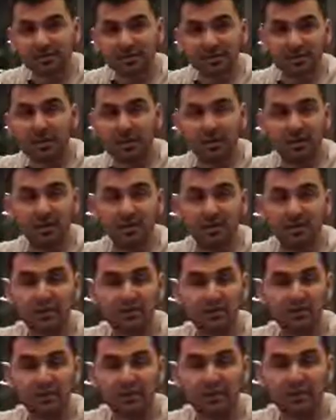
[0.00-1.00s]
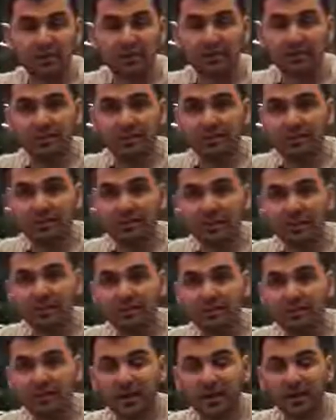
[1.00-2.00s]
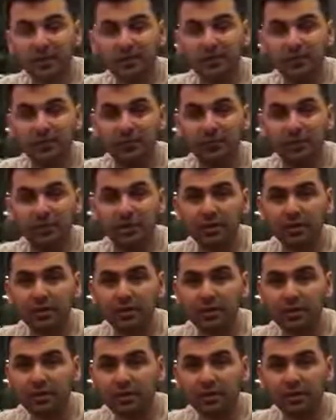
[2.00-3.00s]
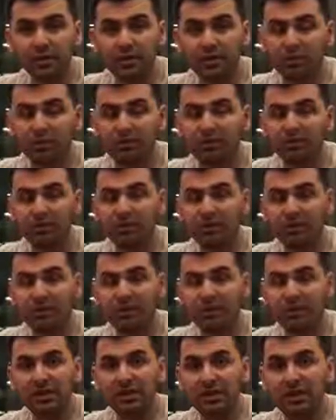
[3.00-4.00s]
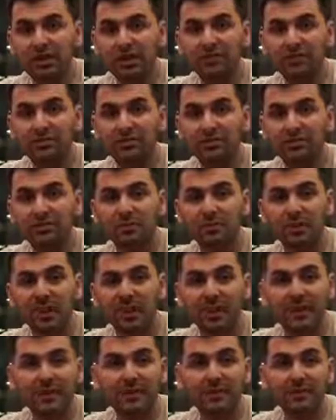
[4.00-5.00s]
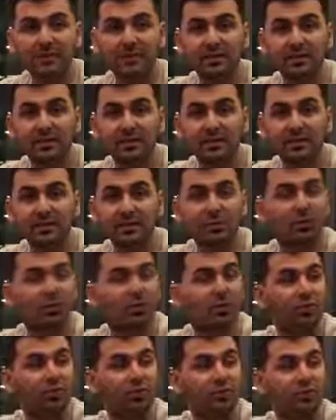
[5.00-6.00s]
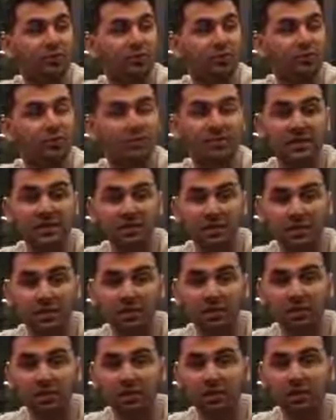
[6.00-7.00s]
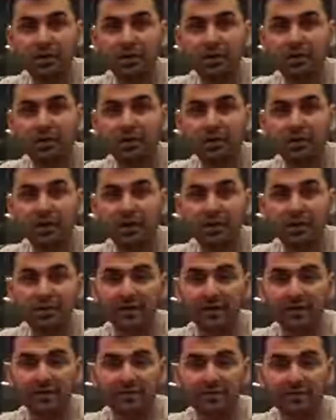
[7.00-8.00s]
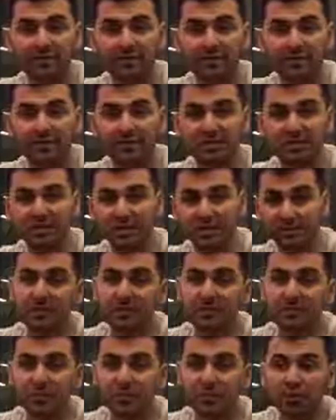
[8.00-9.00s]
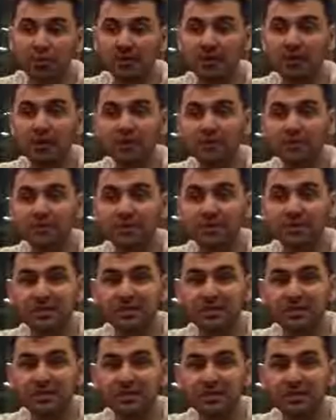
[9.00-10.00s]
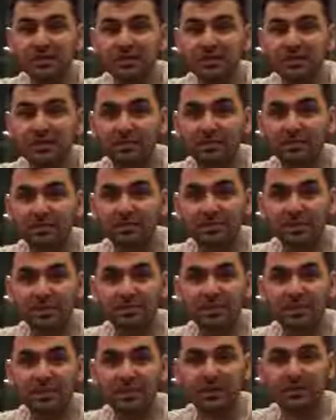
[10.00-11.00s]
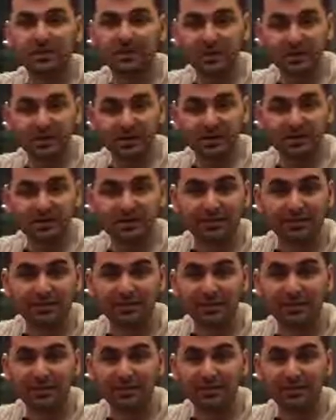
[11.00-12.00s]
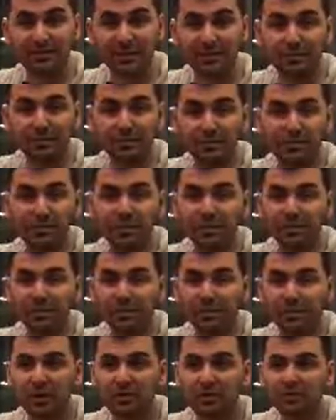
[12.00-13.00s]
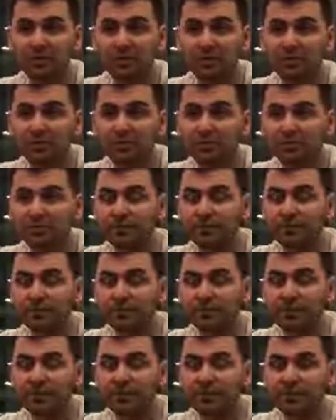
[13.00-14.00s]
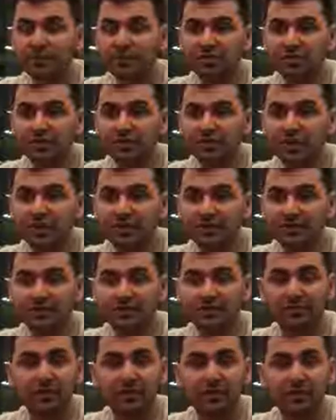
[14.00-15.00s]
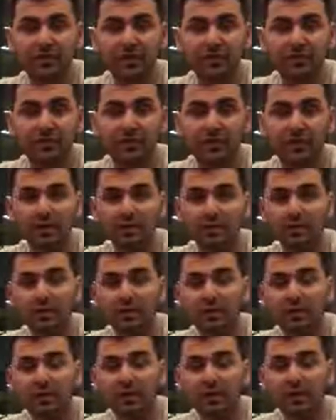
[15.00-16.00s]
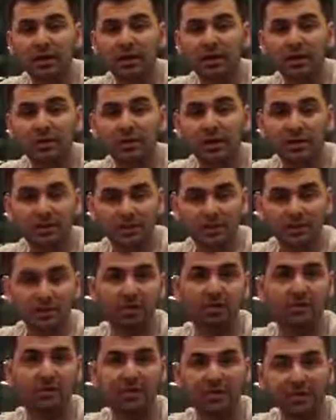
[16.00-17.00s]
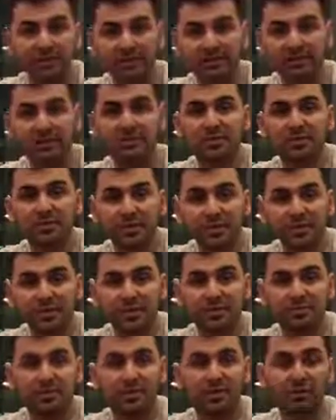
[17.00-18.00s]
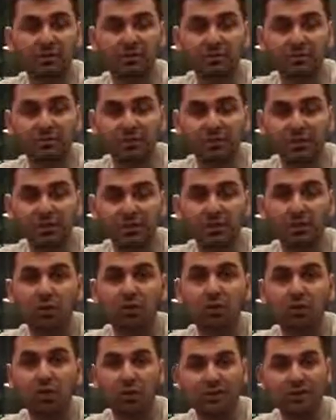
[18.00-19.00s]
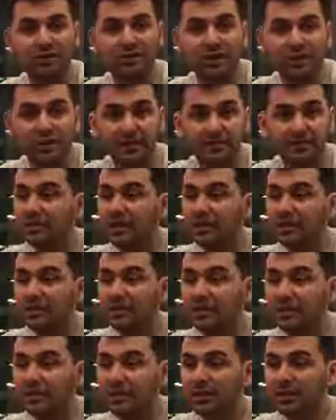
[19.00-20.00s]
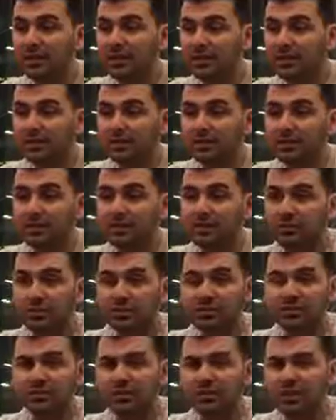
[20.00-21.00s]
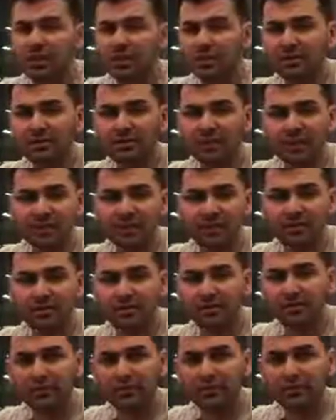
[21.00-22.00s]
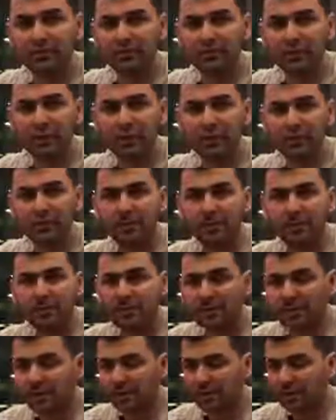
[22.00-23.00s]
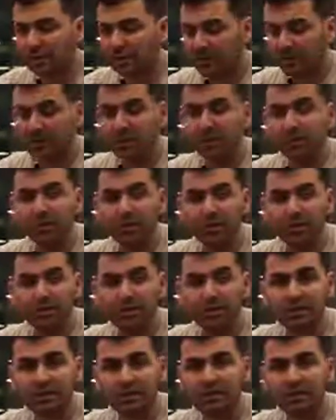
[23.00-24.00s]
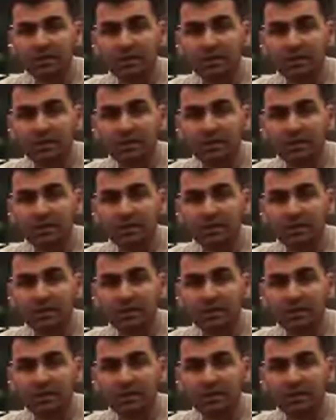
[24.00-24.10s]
it. There's no monetary value for either one of them. It actually helps to make more secure areas in your city. Would like to see the business plan around it. As I said, the numbers, you probably could register it as a freemium model and later on get a subscription around it to be always safe. And those heroes, kind of like a Wikipedia community